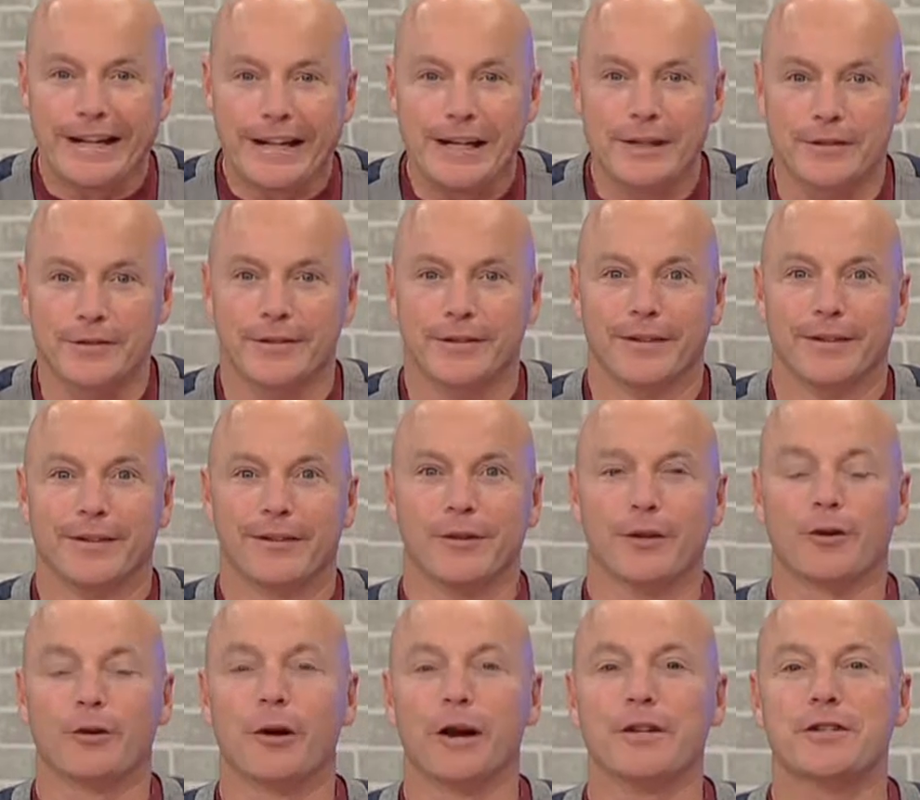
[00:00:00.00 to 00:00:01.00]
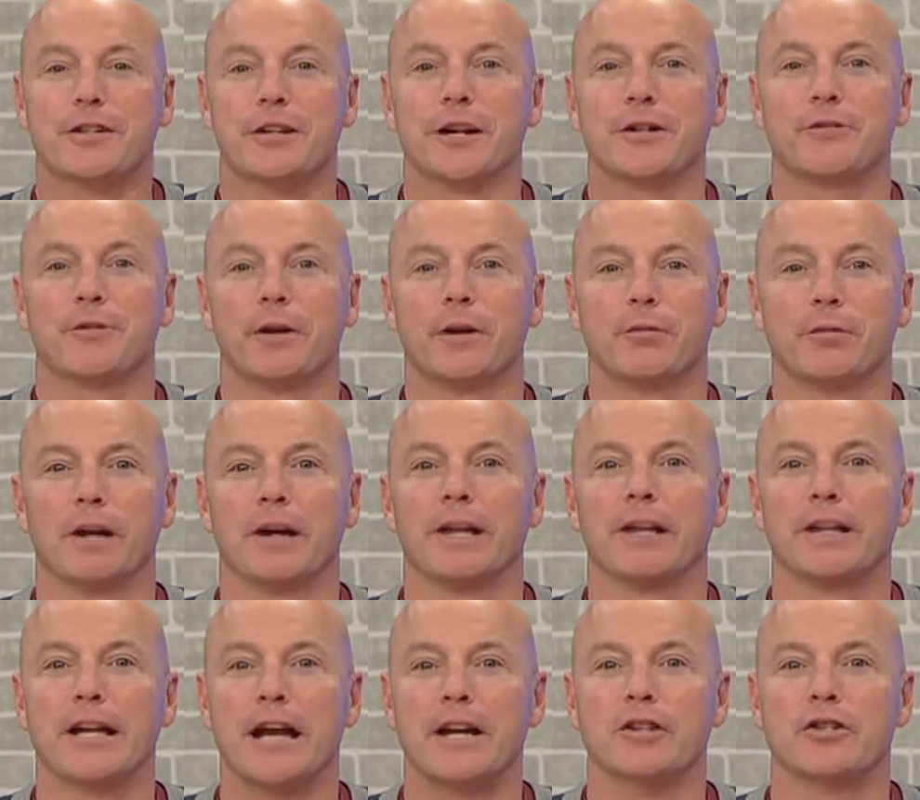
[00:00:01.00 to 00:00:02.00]
it. The cross-country
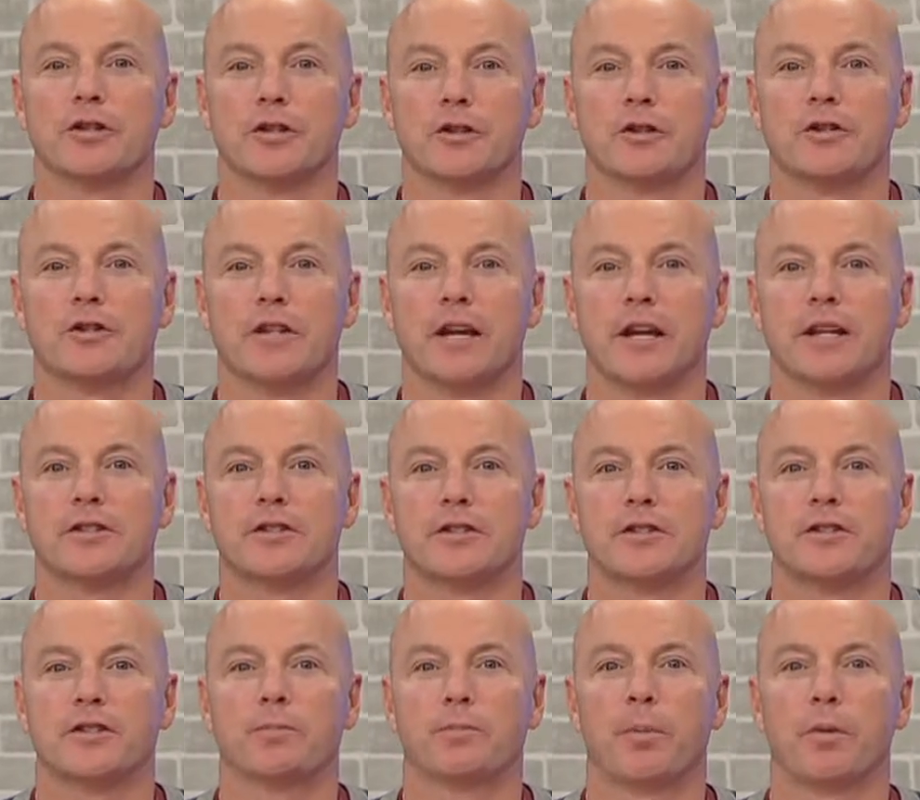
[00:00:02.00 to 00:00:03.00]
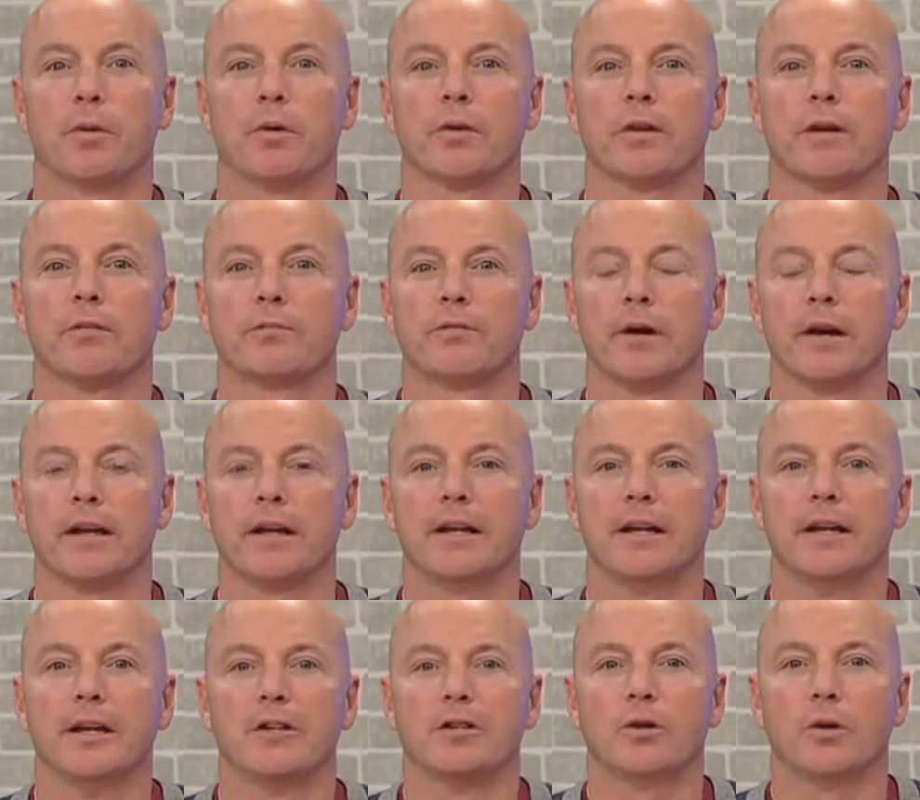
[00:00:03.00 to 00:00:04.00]
running nationals takes the sport of
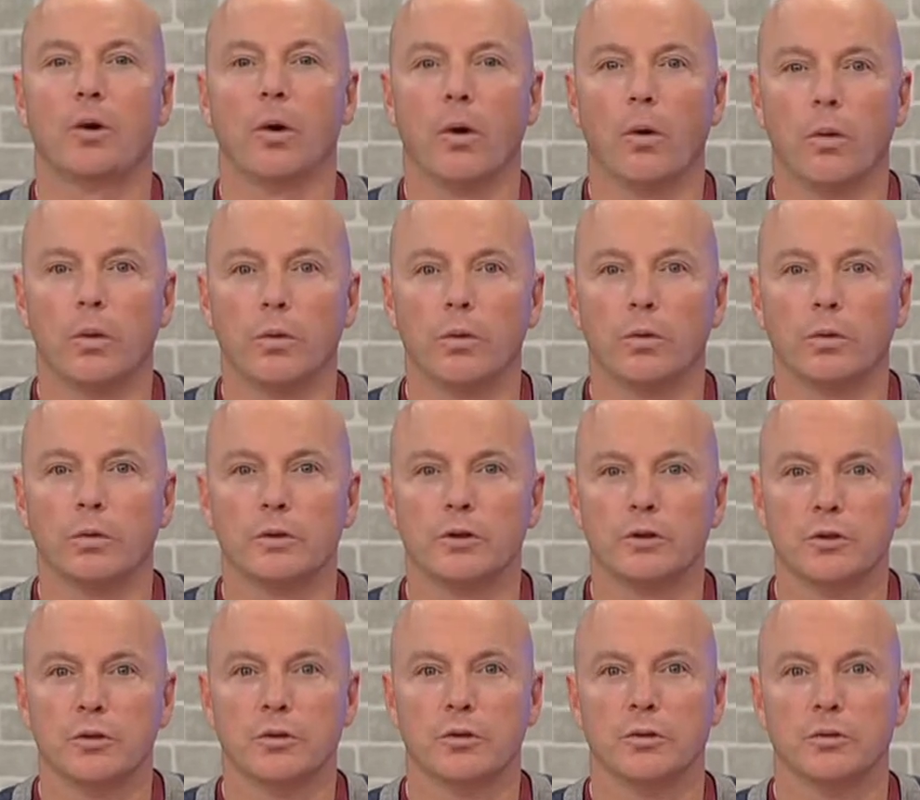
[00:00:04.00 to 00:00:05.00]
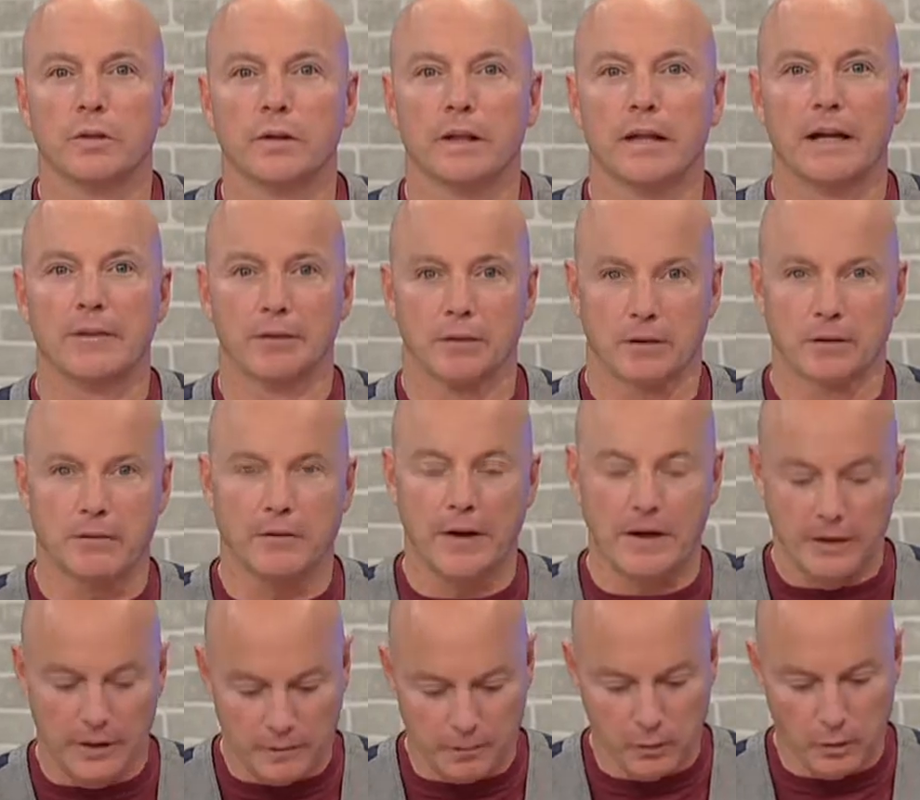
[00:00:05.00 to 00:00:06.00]
running to a whole new level. To
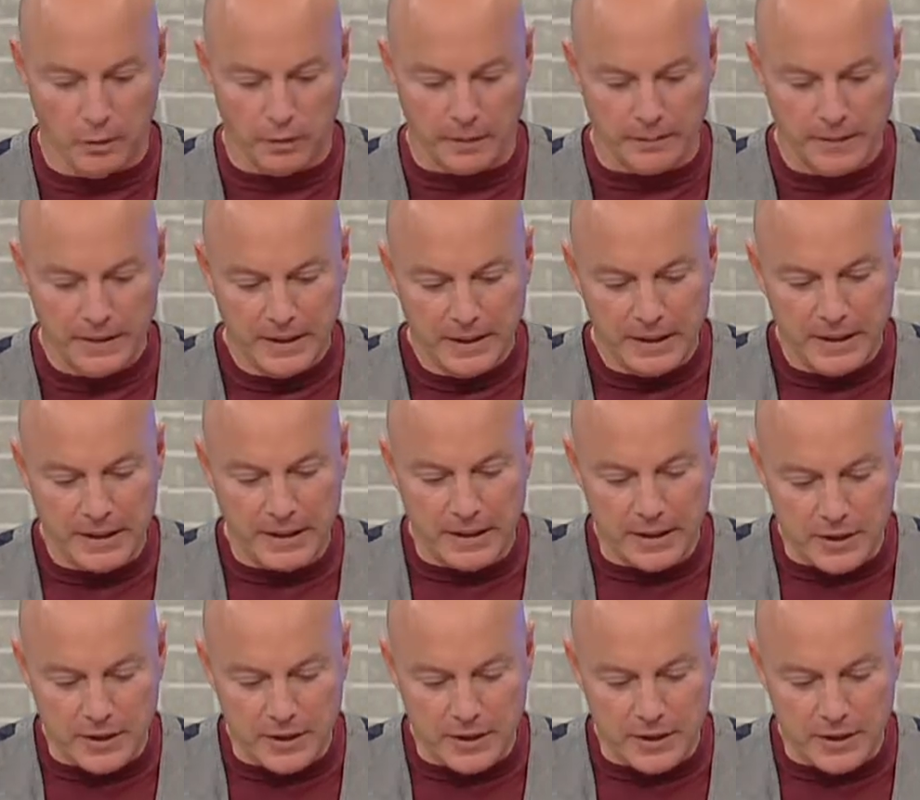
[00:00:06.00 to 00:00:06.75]
find out more, he